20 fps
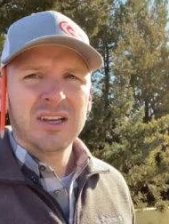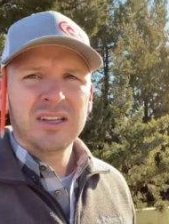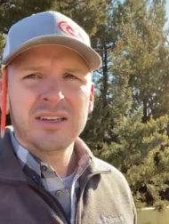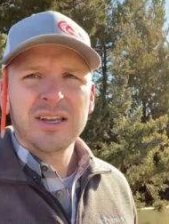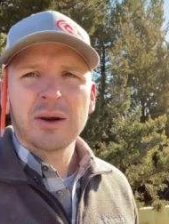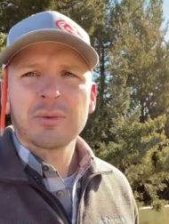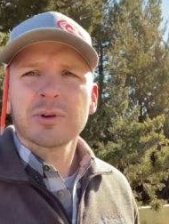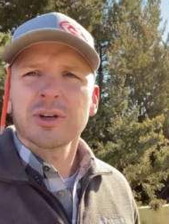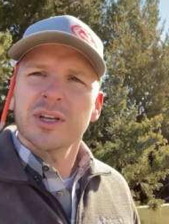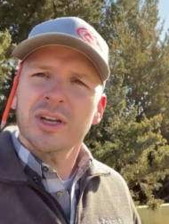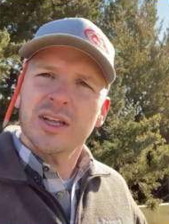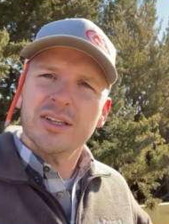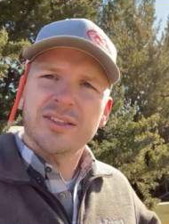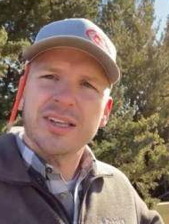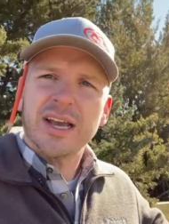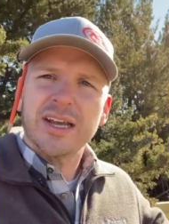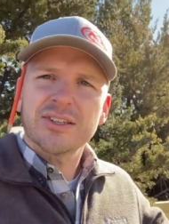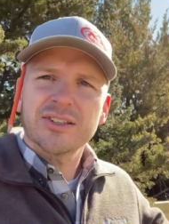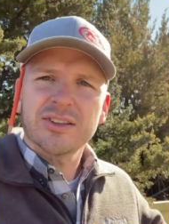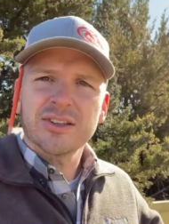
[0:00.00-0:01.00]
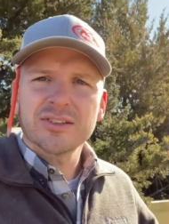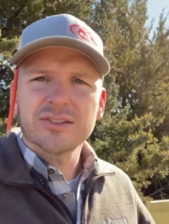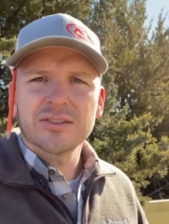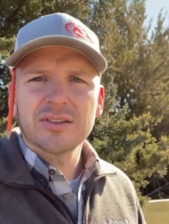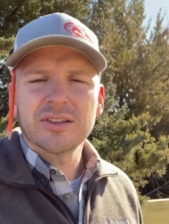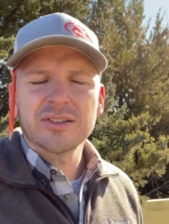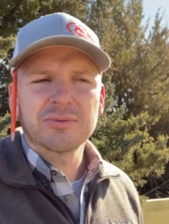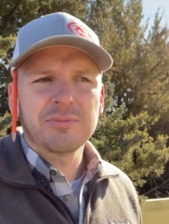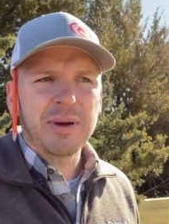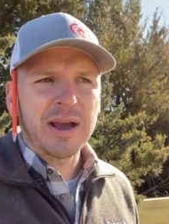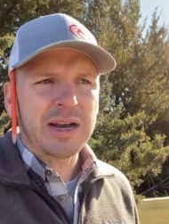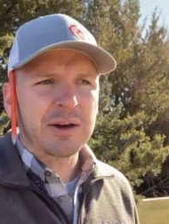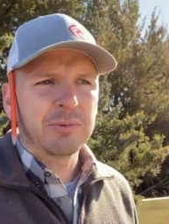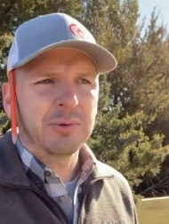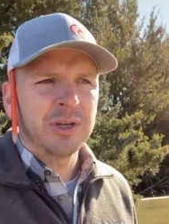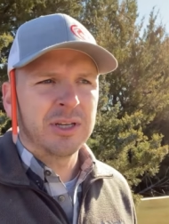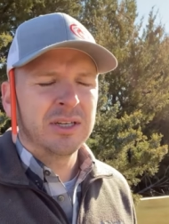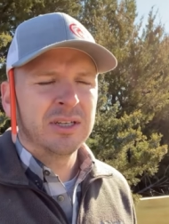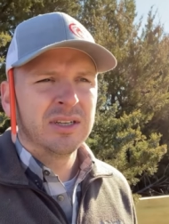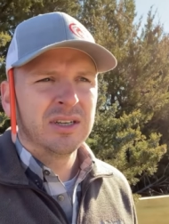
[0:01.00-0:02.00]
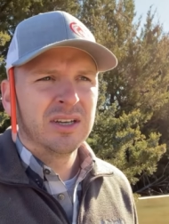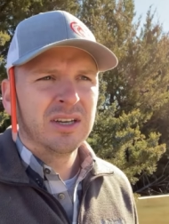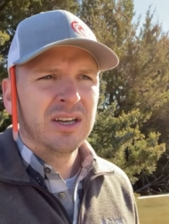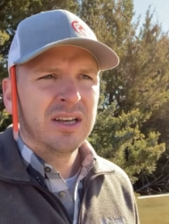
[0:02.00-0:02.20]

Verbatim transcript: now we're going to attach this back one,